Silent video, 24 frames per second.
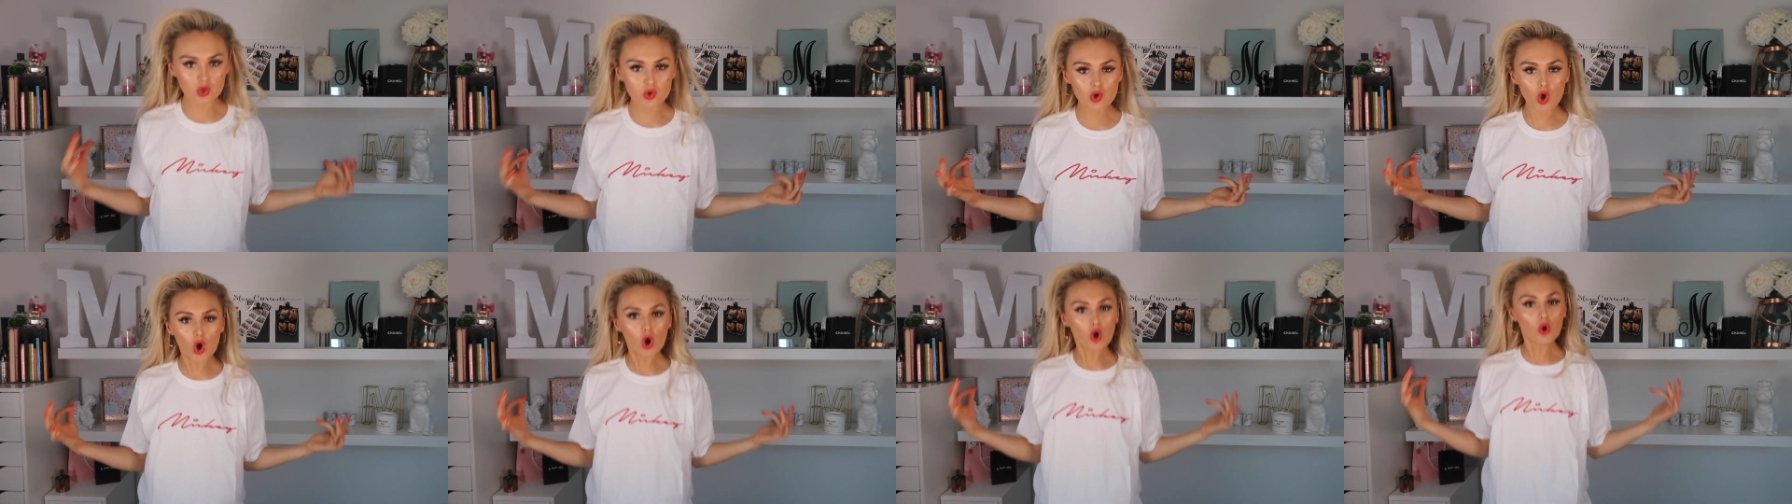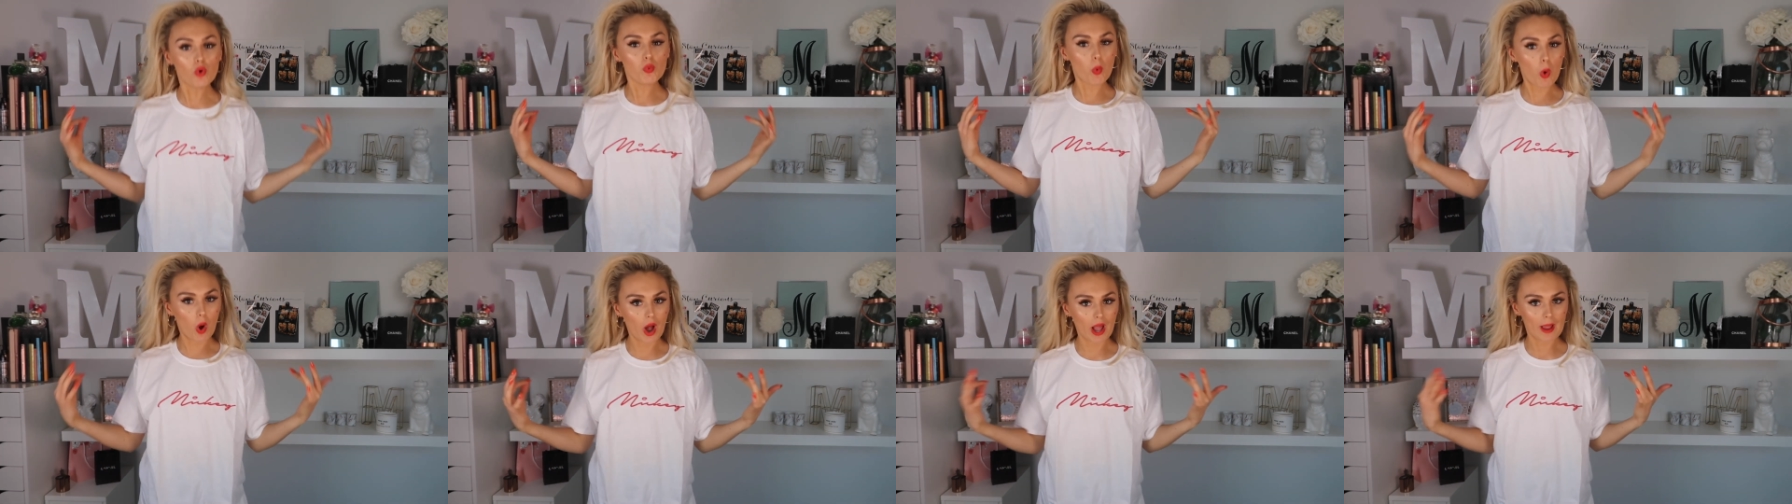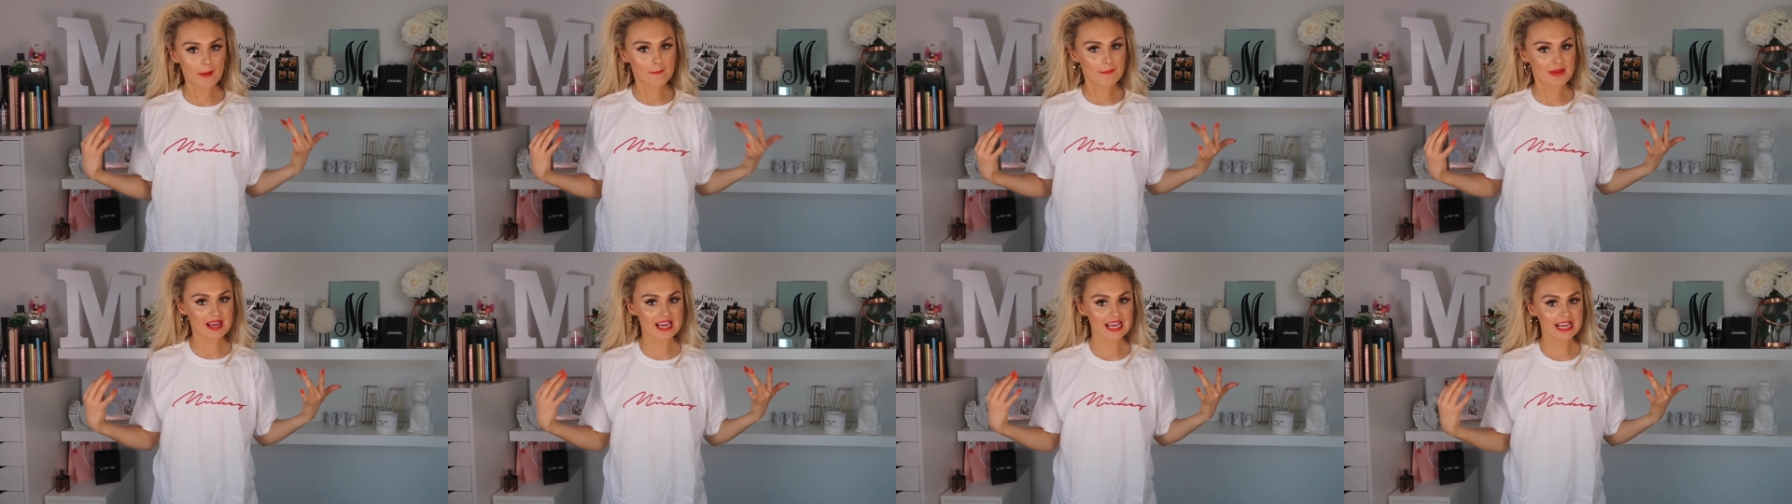you know what
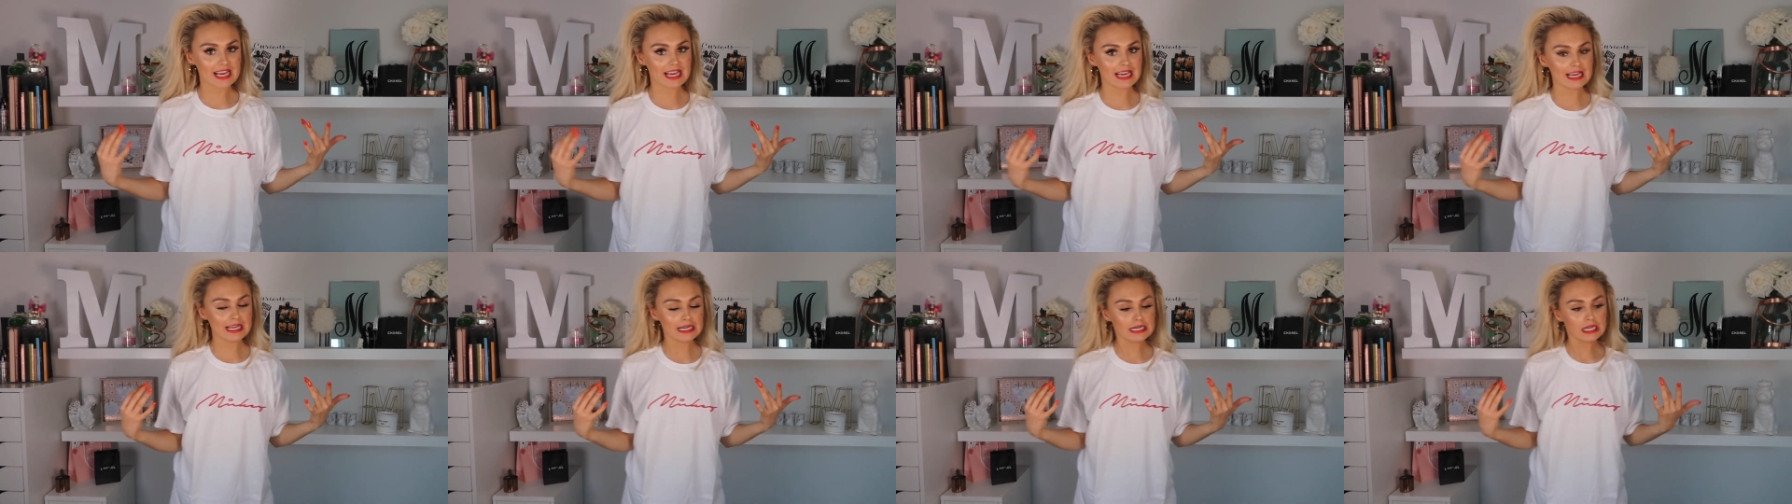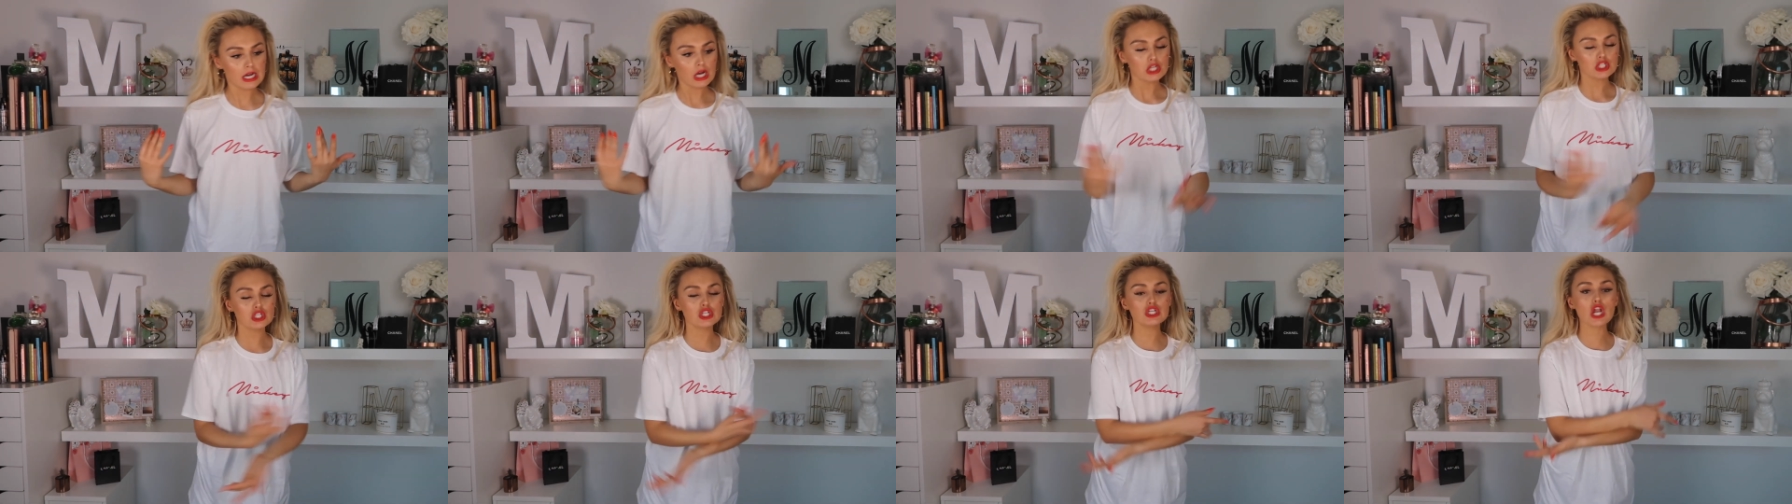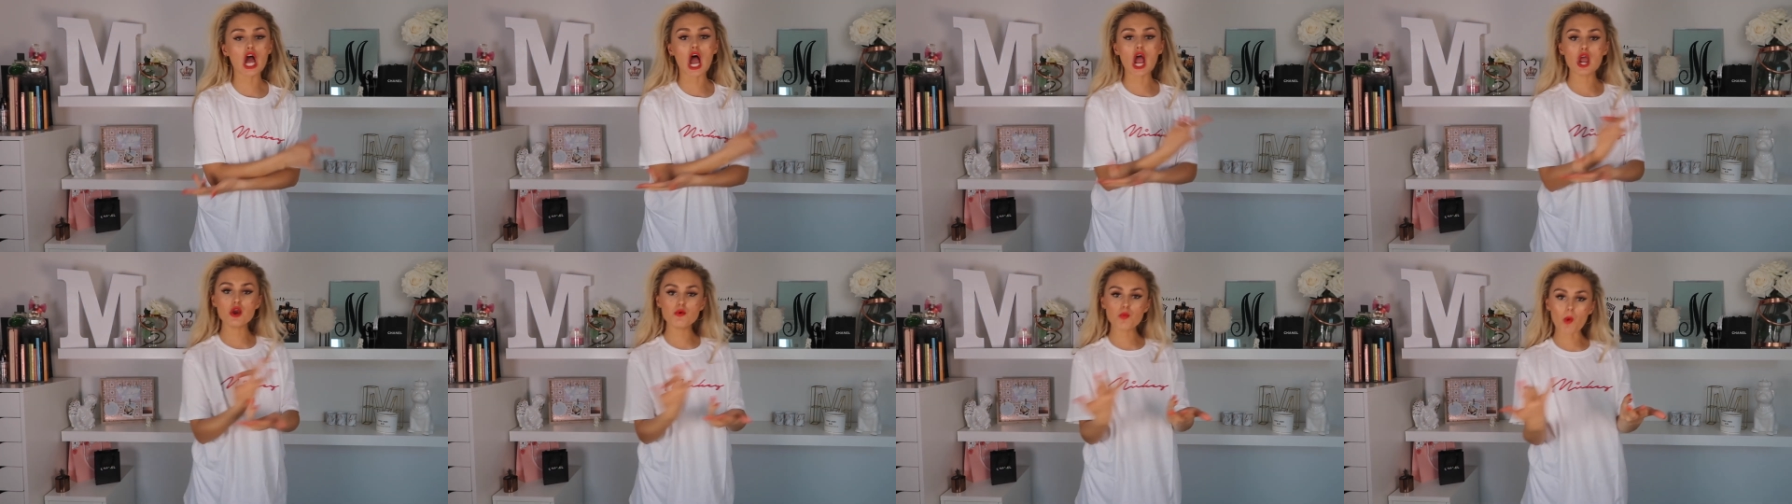I mean do you
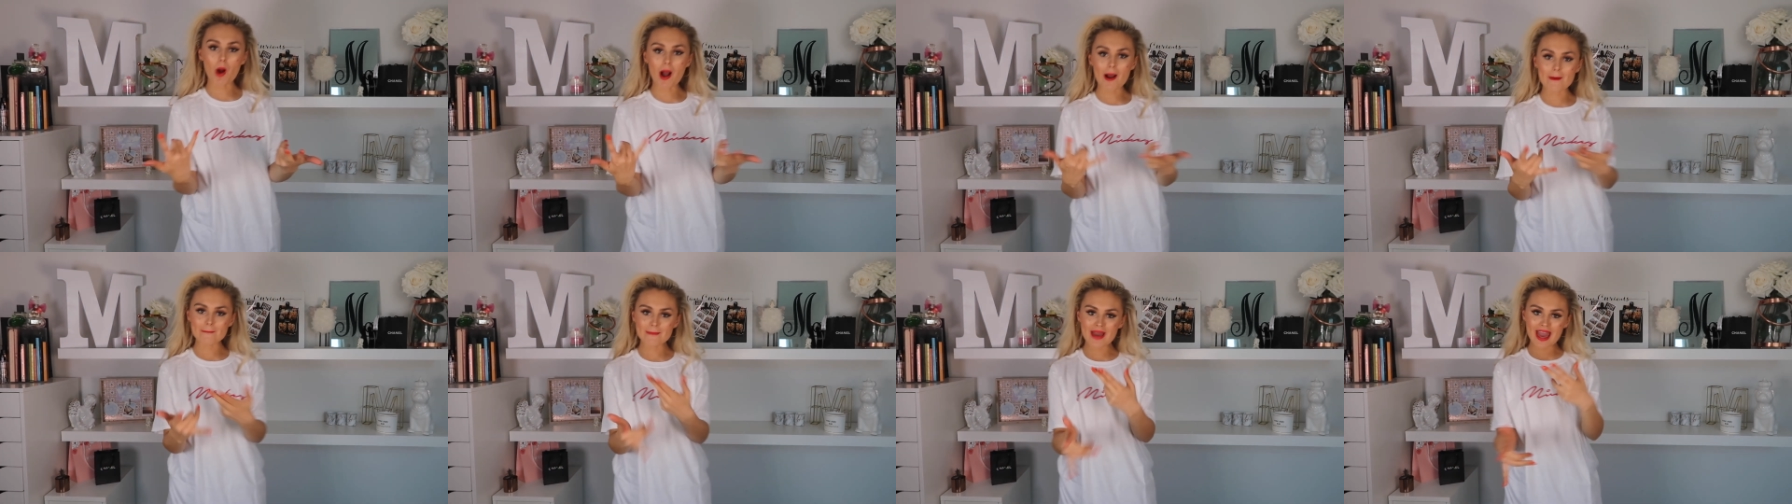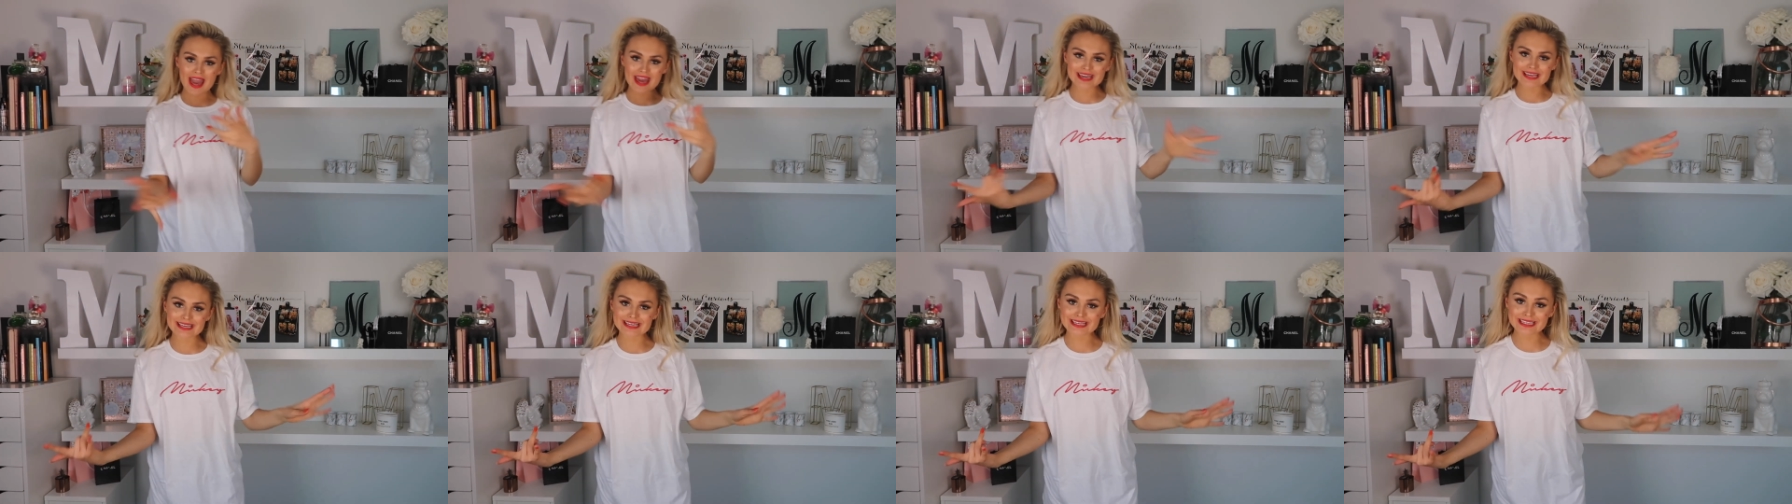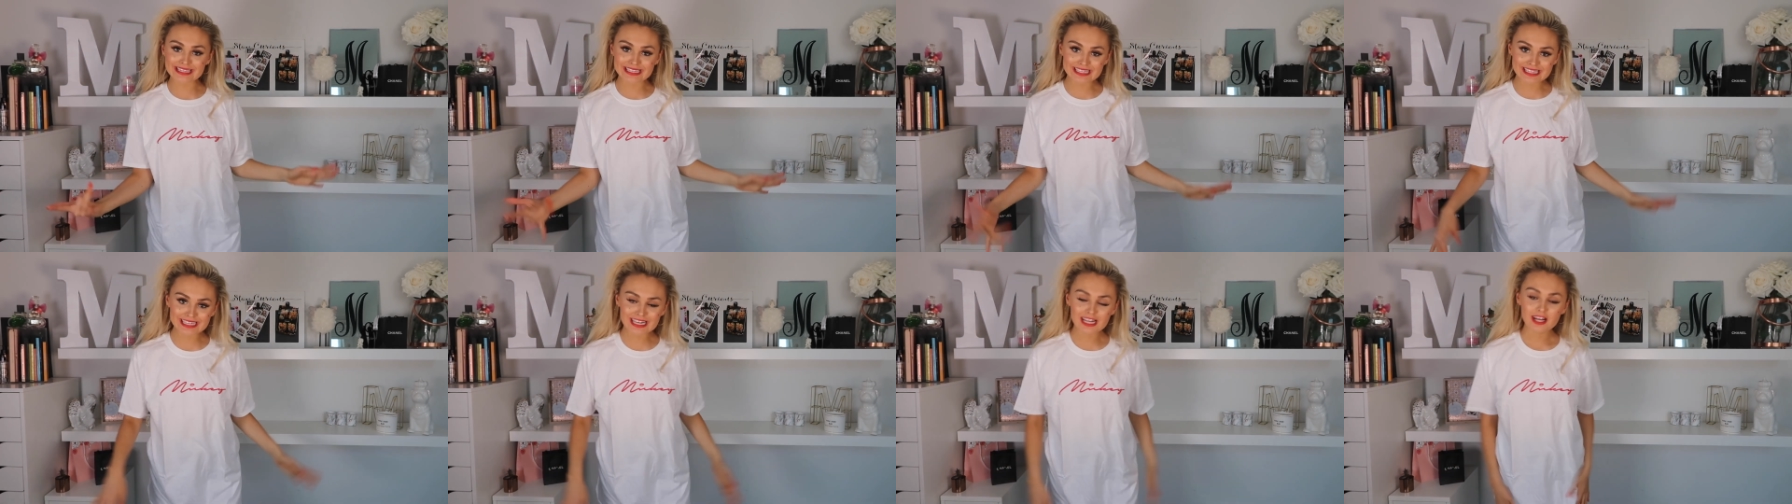know what I
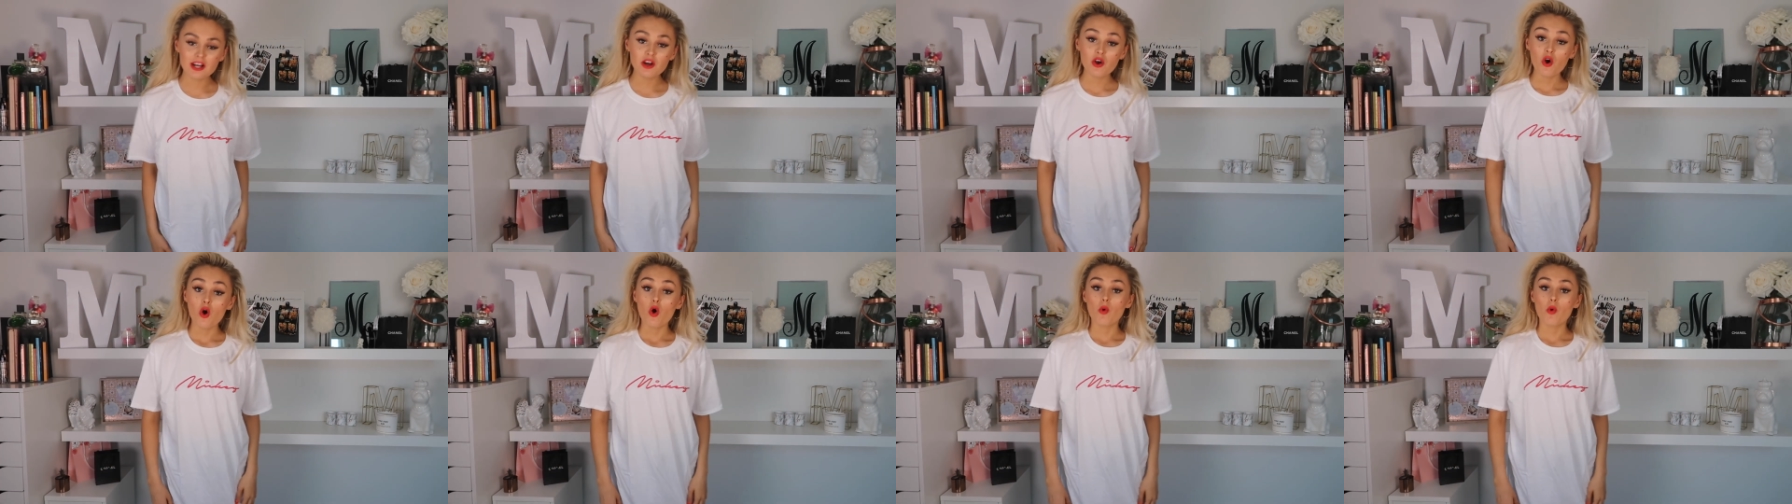mean